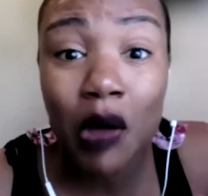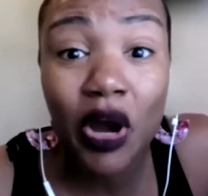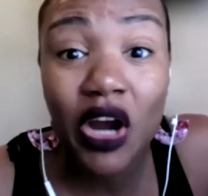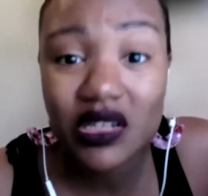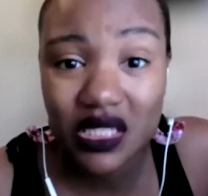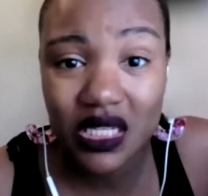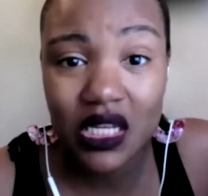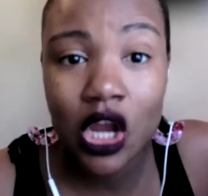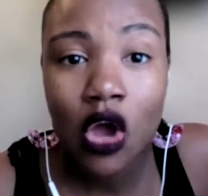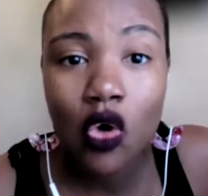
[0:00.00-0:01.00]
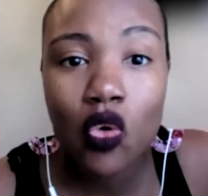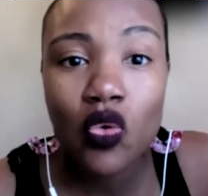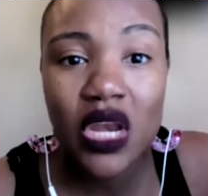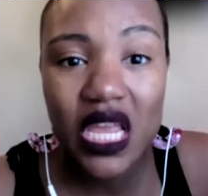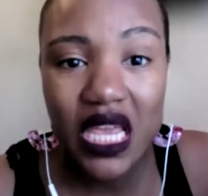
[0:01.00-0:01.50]
person who
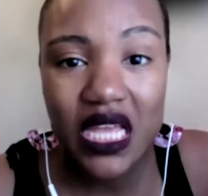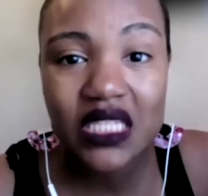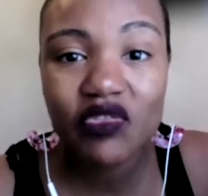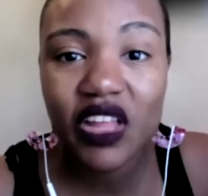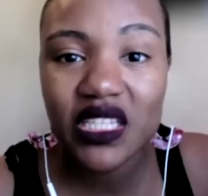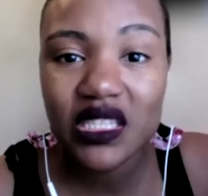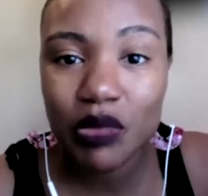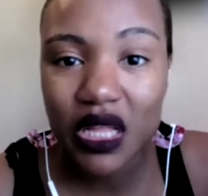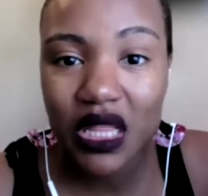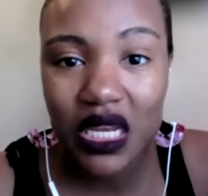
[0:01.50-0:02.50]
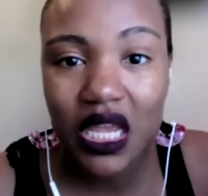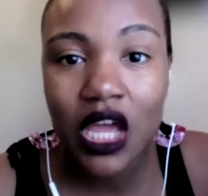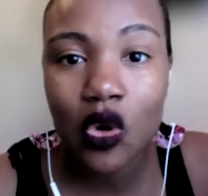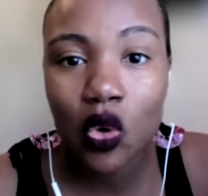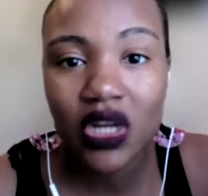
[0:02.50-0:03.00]
needs flexibility in
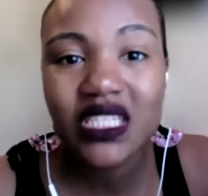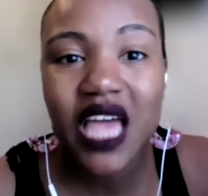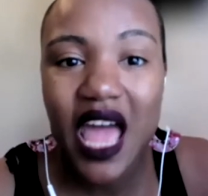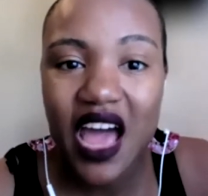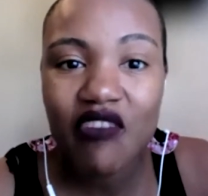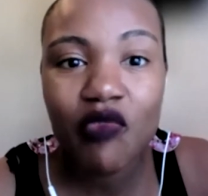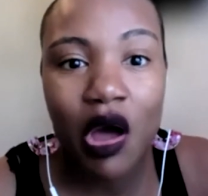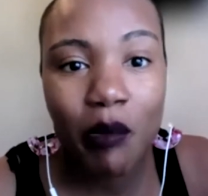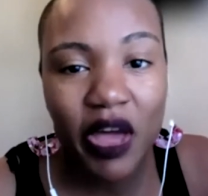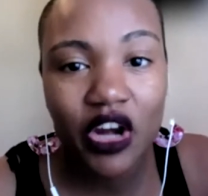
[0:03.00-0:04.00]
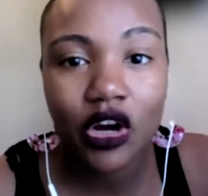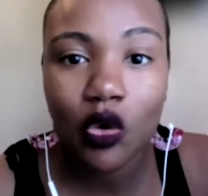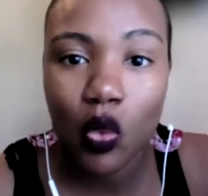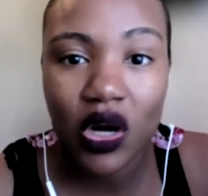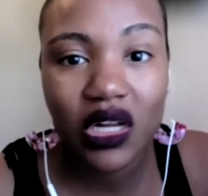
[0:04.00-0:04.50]
order to have a better
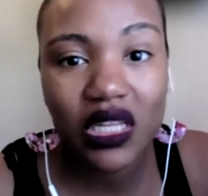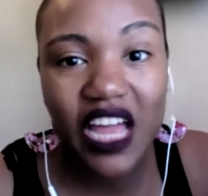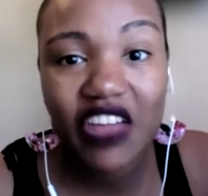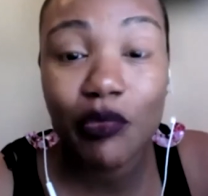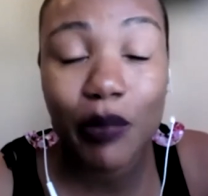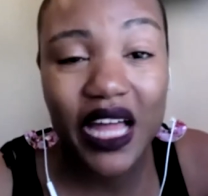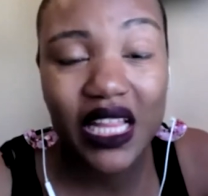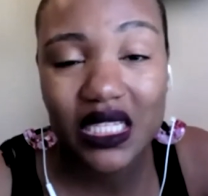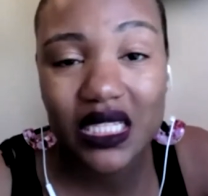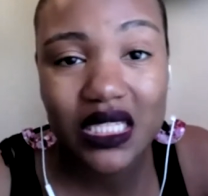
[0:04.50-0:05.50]
work-life balance.